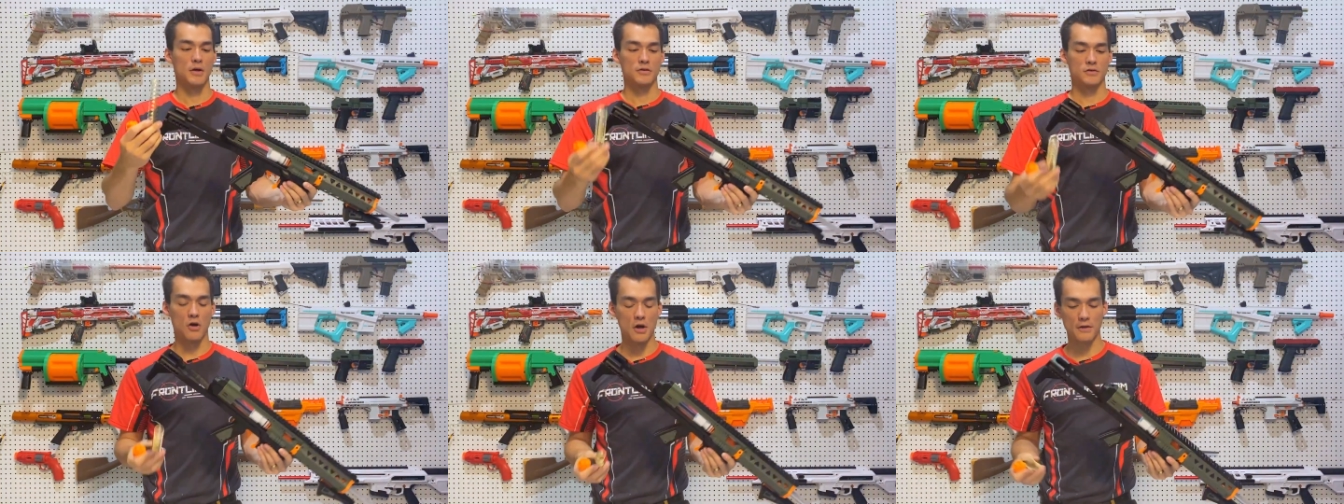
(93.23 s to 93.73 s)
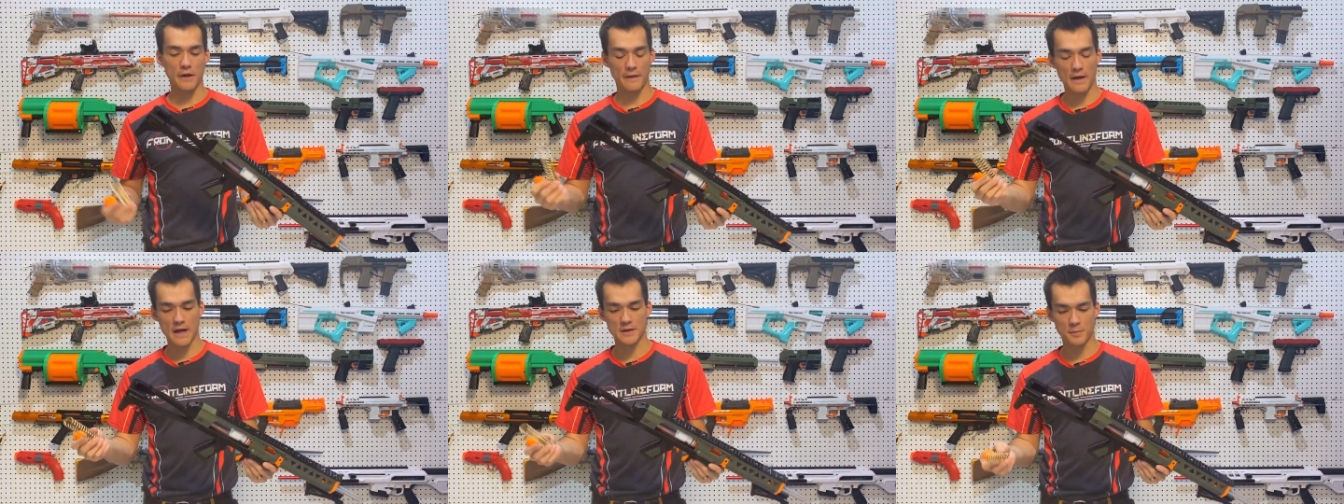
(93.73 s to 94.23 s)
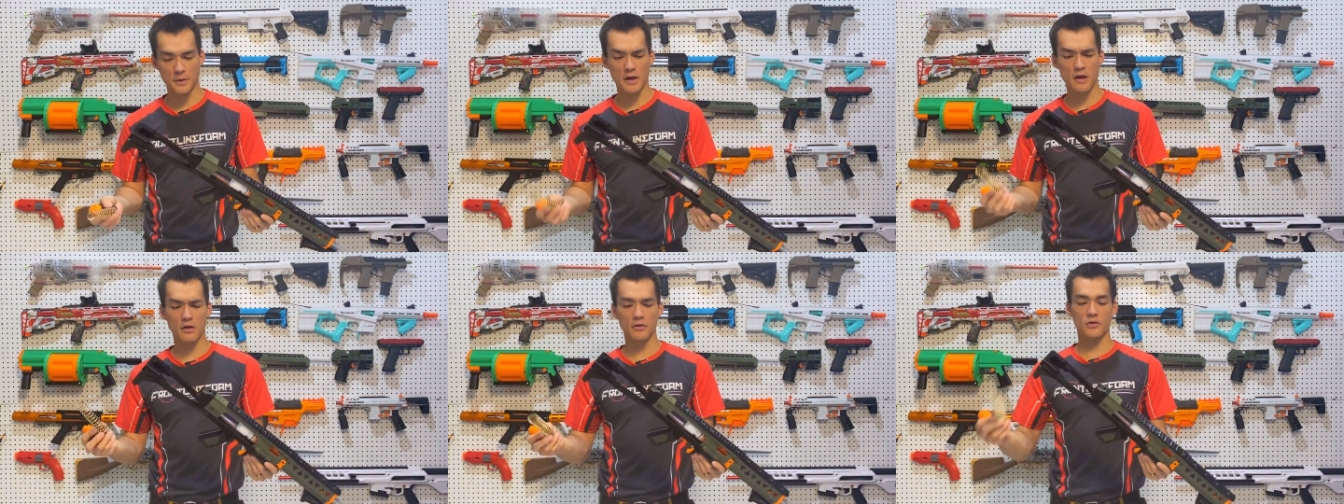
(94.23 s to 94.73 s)
So unlike the
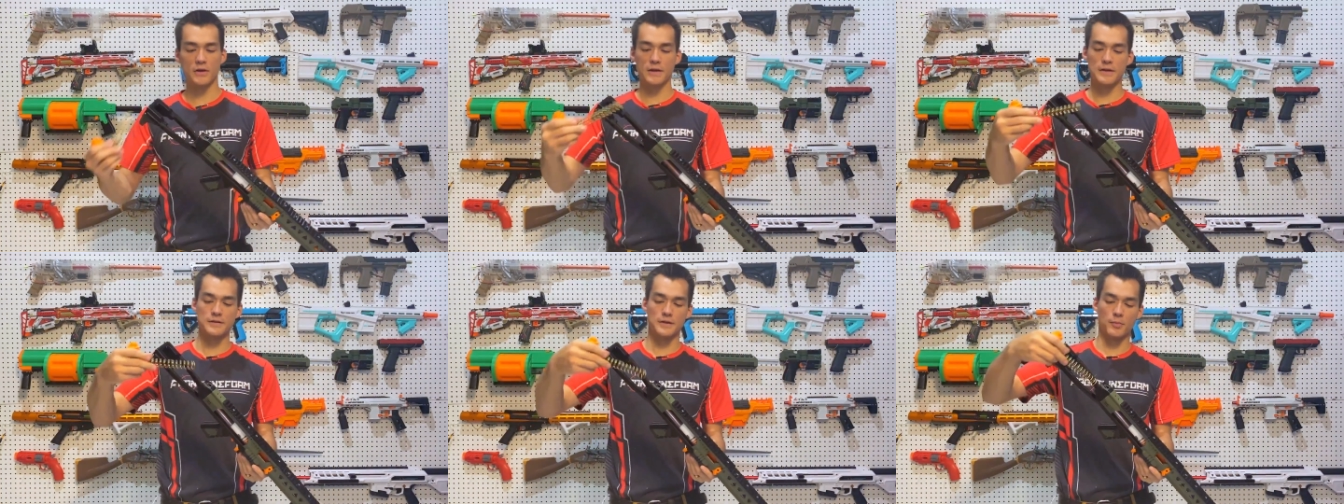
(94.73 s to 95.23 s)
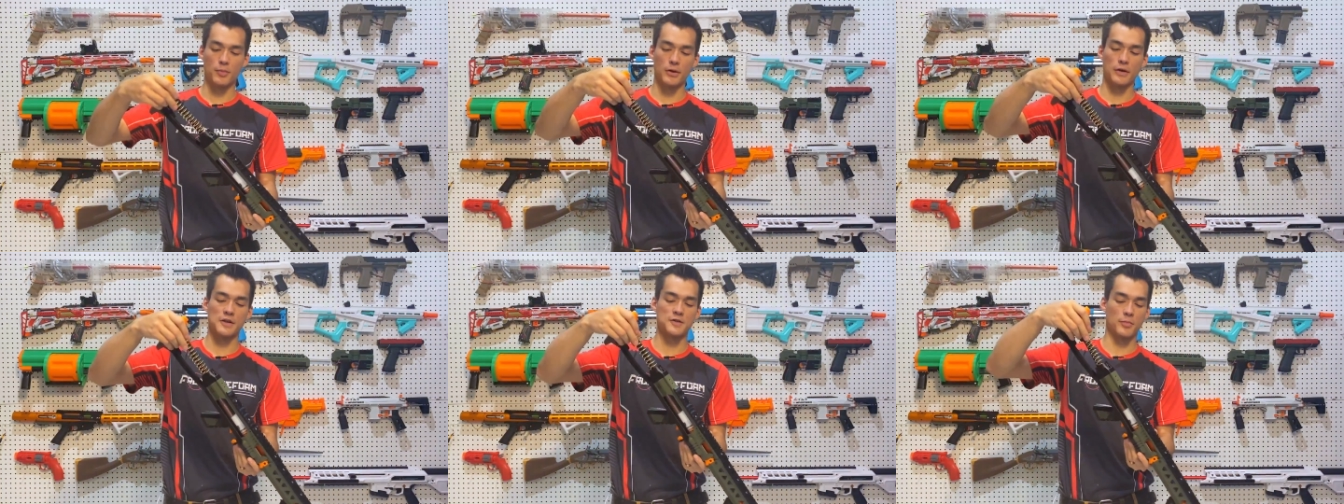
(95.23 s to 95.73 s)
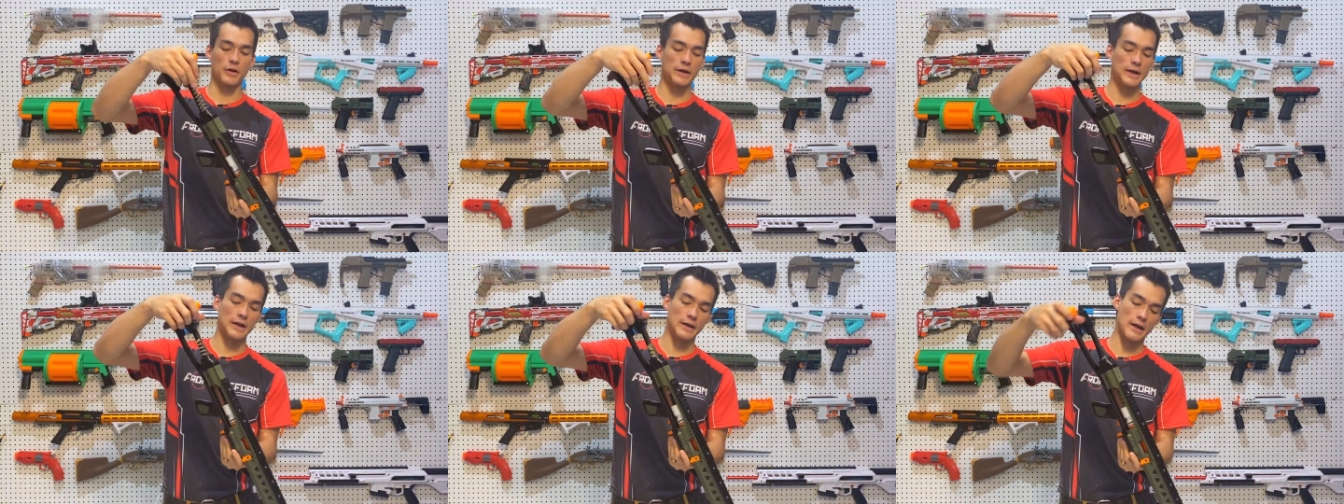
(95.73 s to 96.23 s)
SBL, you can easily put a spring
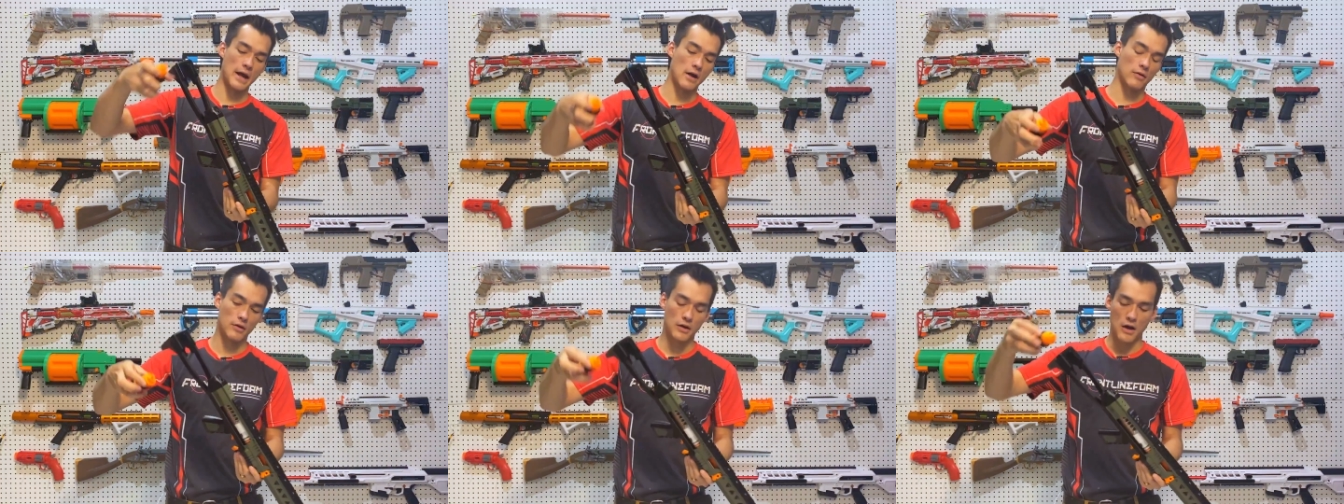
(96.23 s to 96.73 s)
in and out.